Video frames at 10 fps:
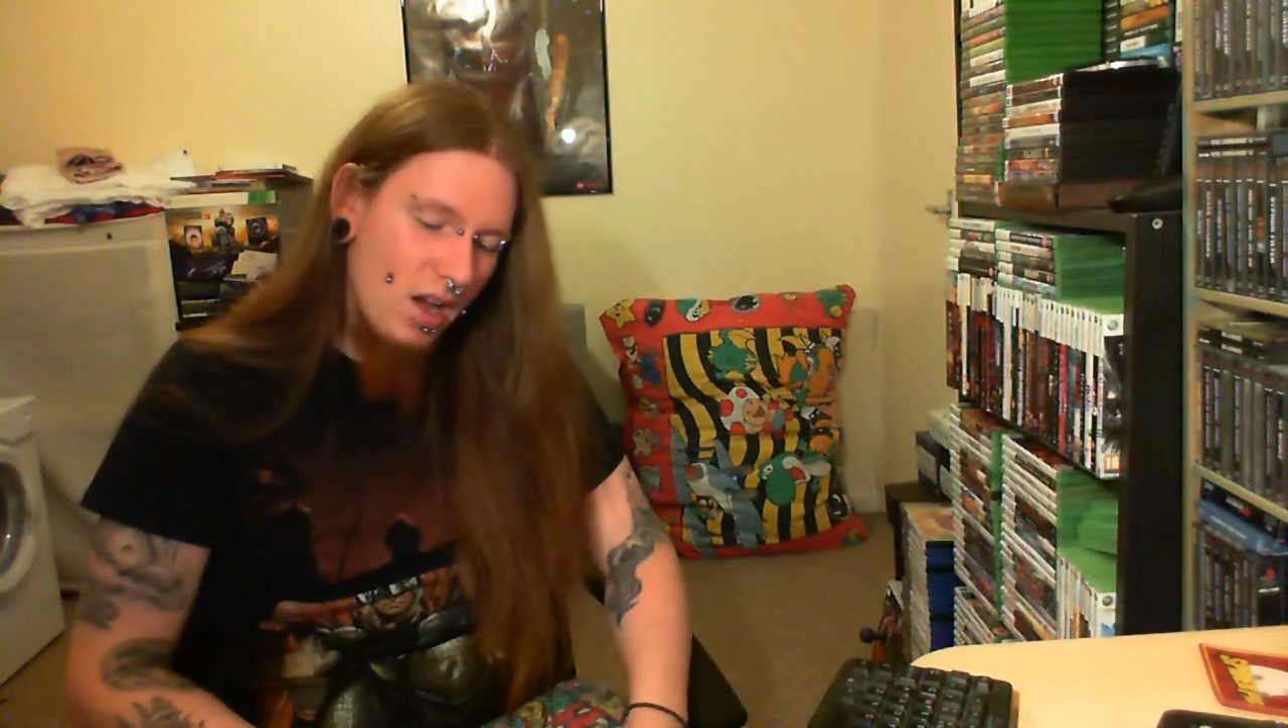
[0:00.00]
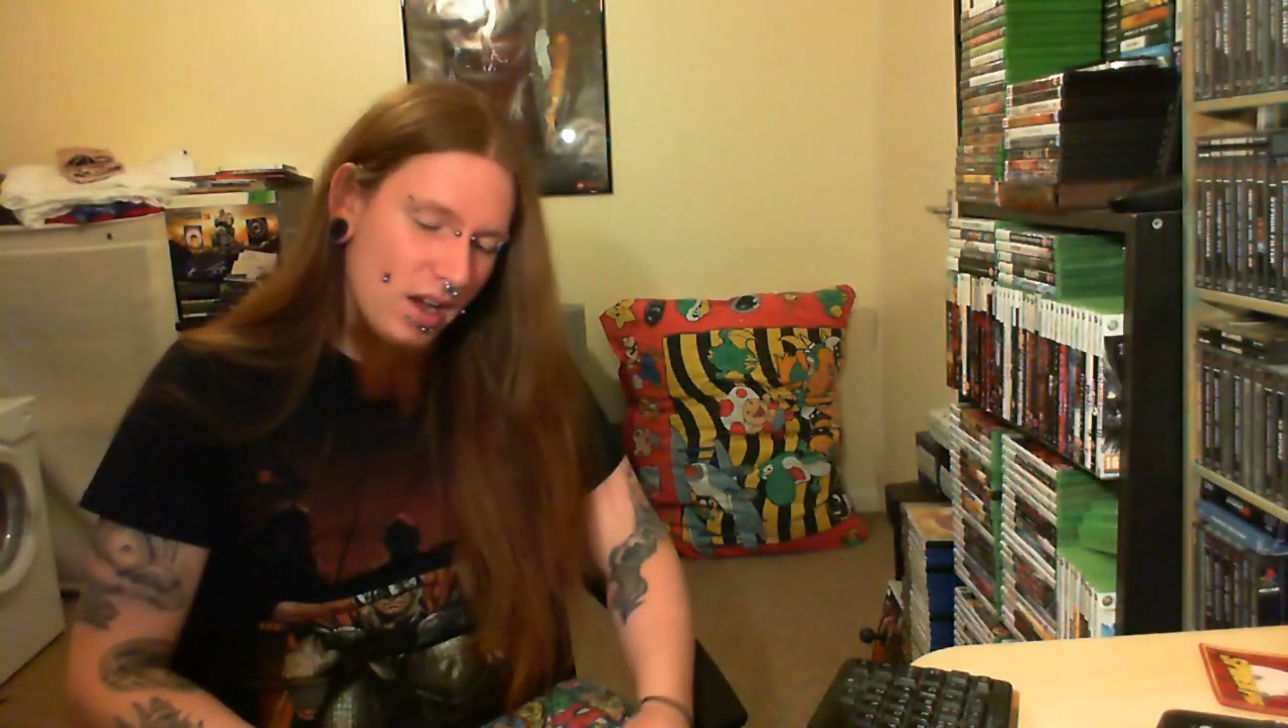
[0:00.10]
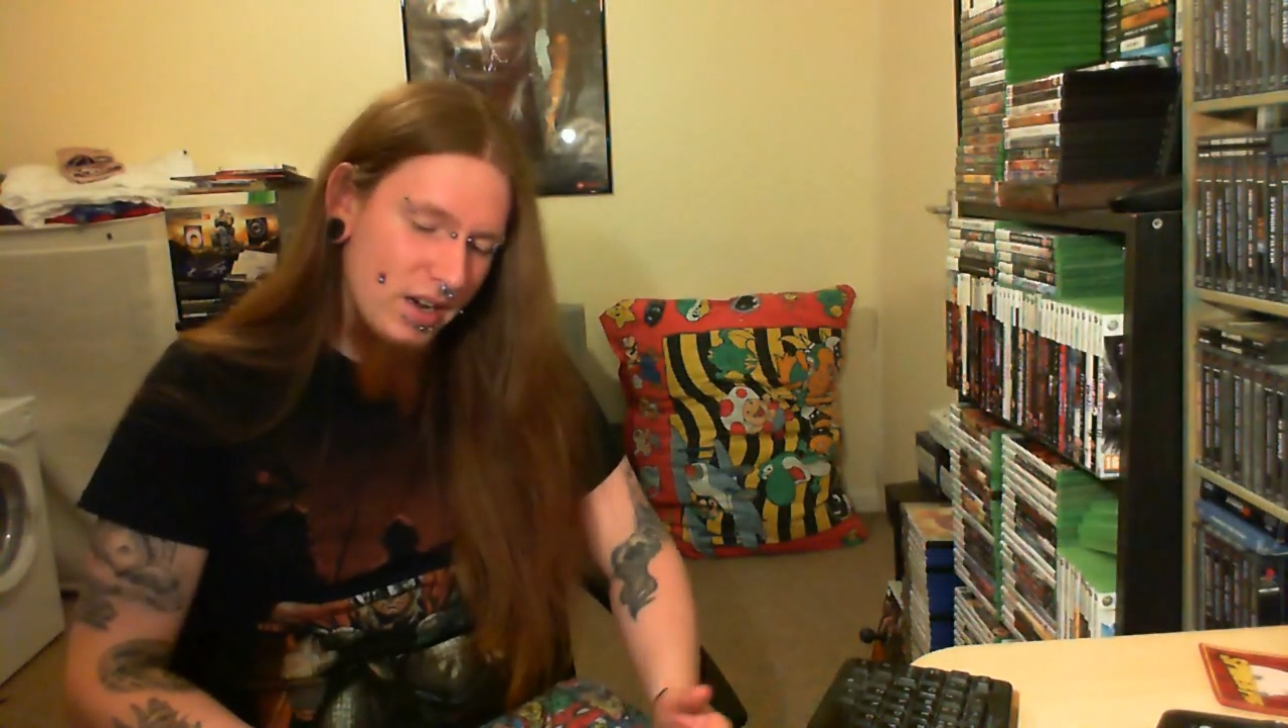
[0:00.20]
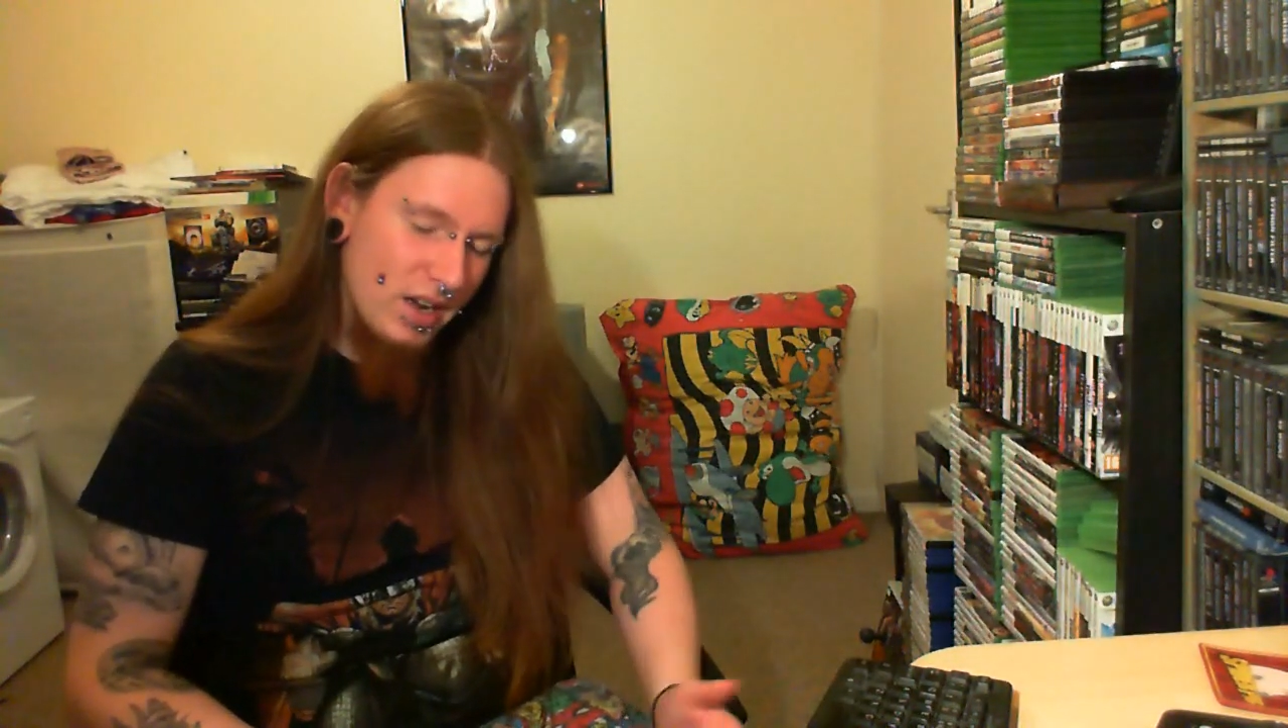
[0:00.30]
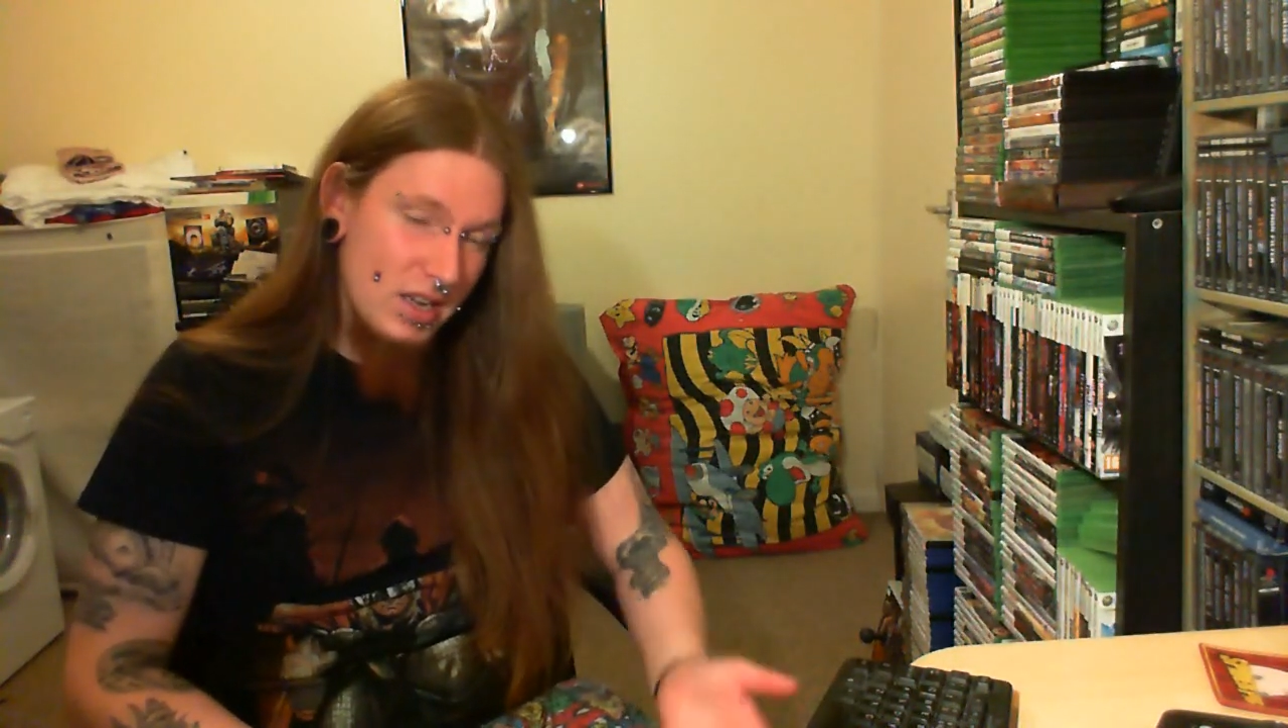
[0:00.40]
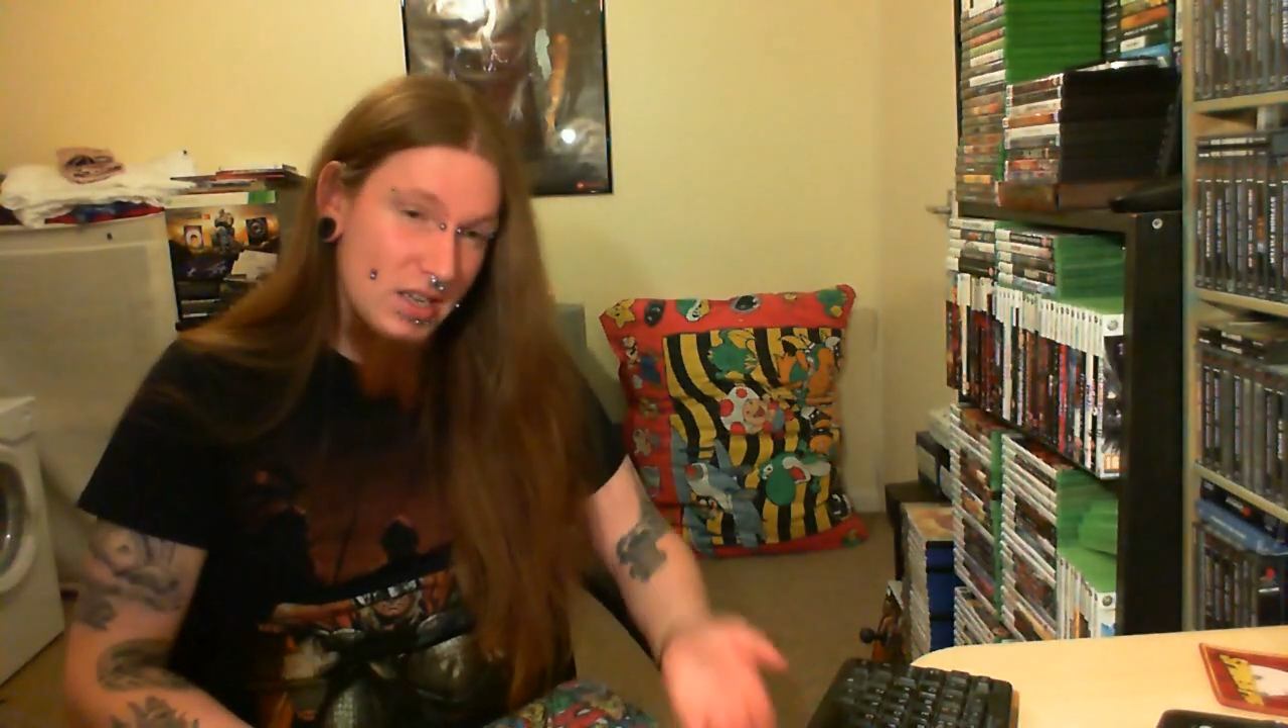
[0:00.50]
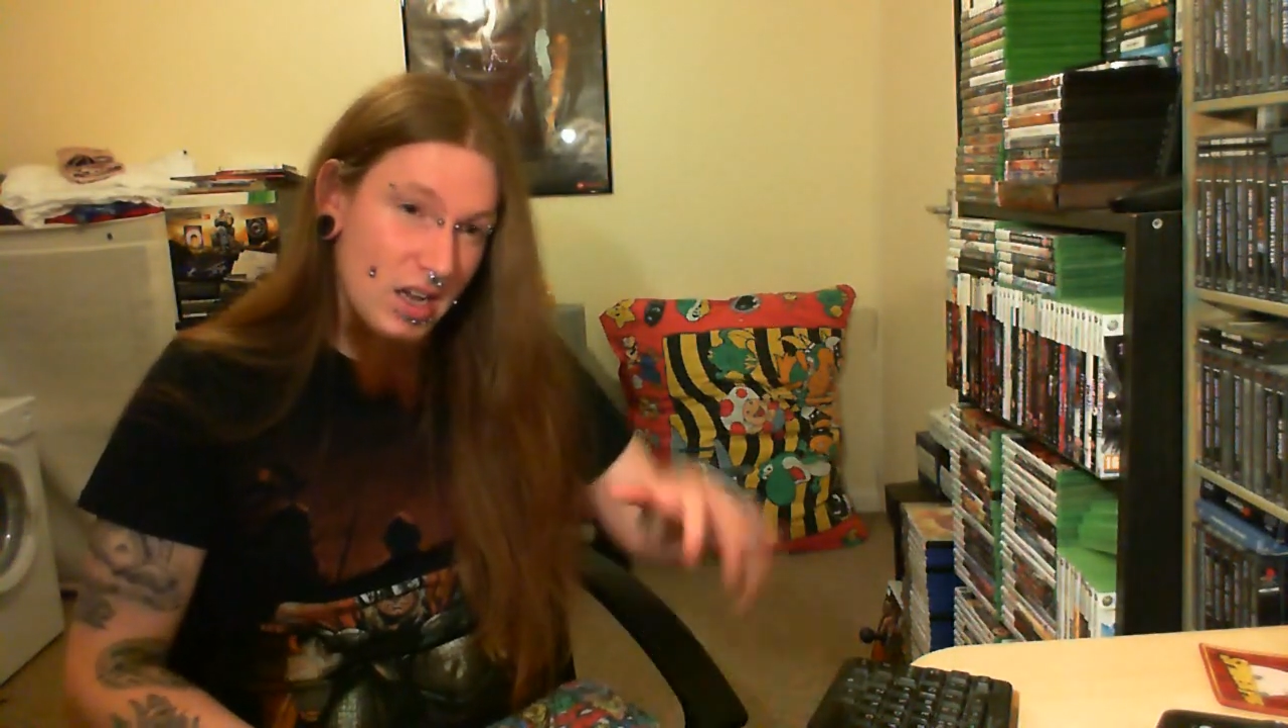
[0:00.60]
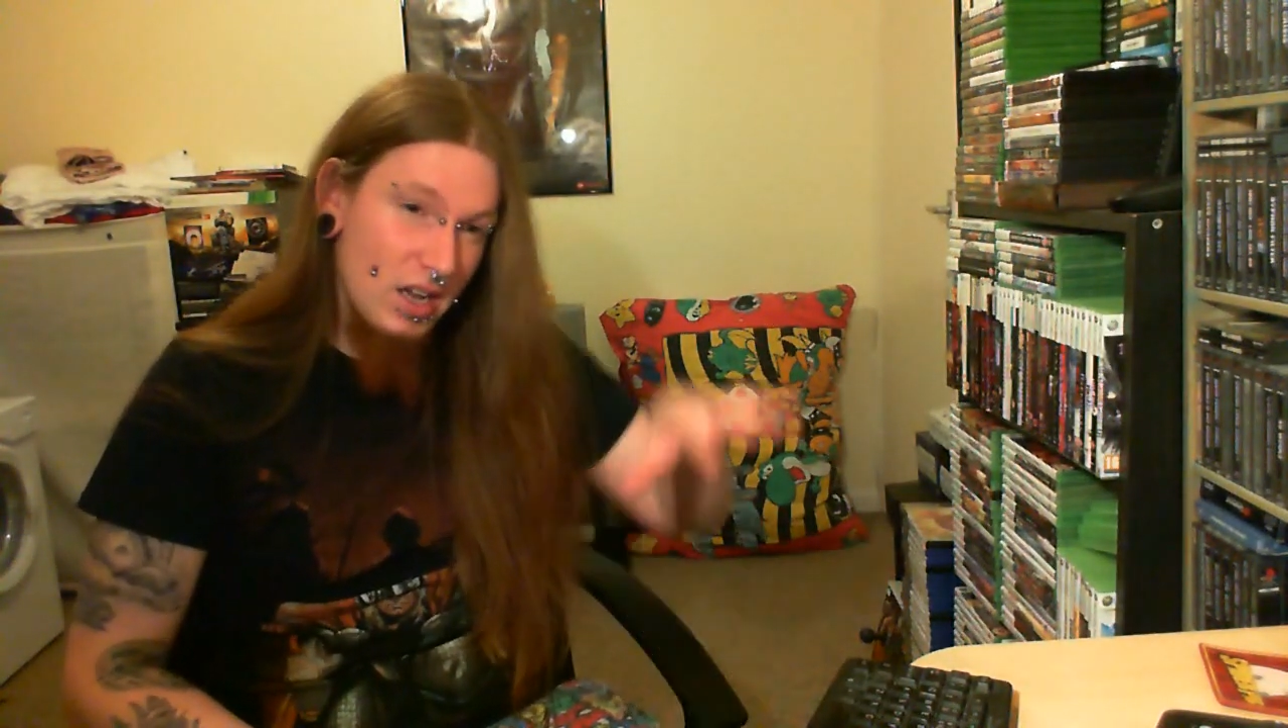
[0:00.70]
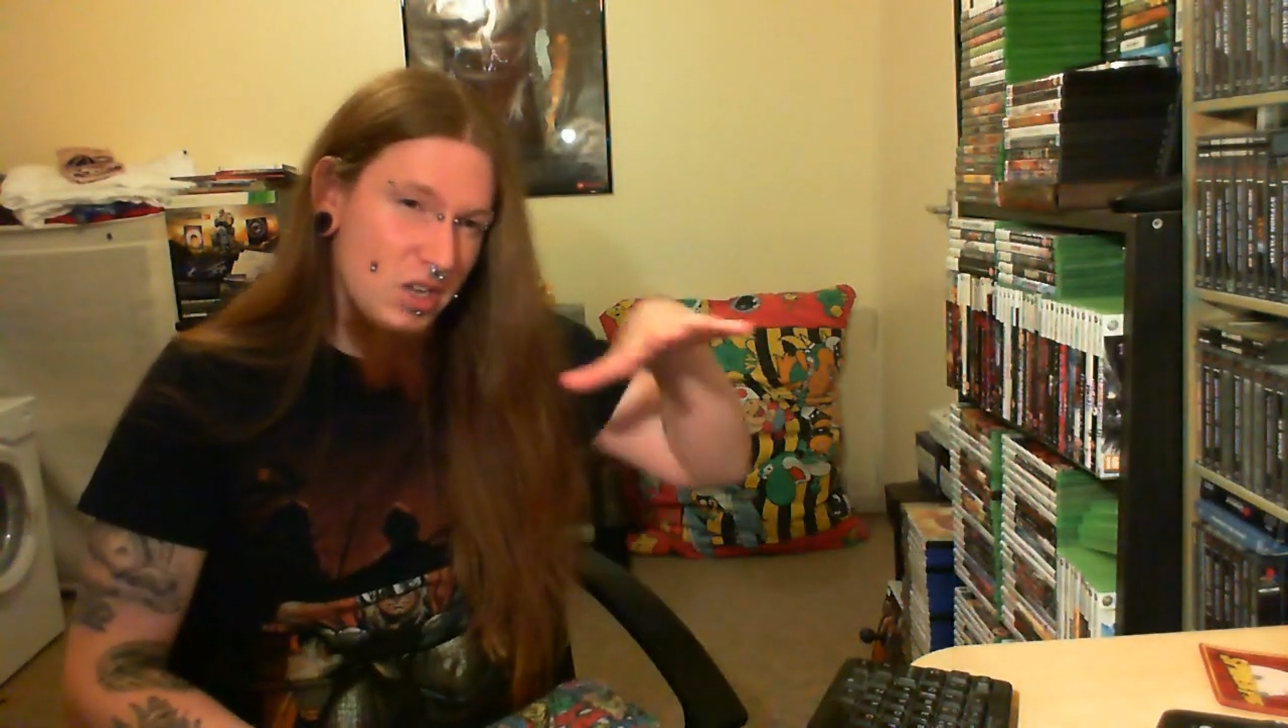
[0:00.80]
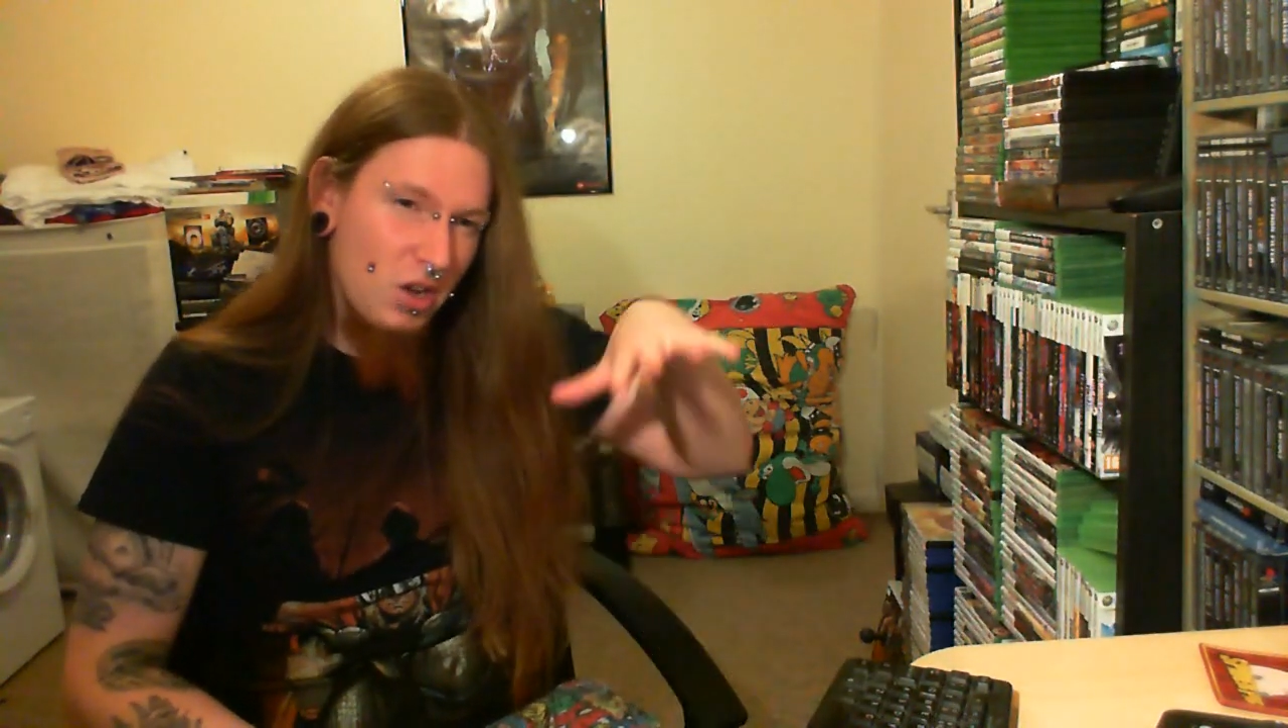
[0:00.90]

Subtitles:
and it's a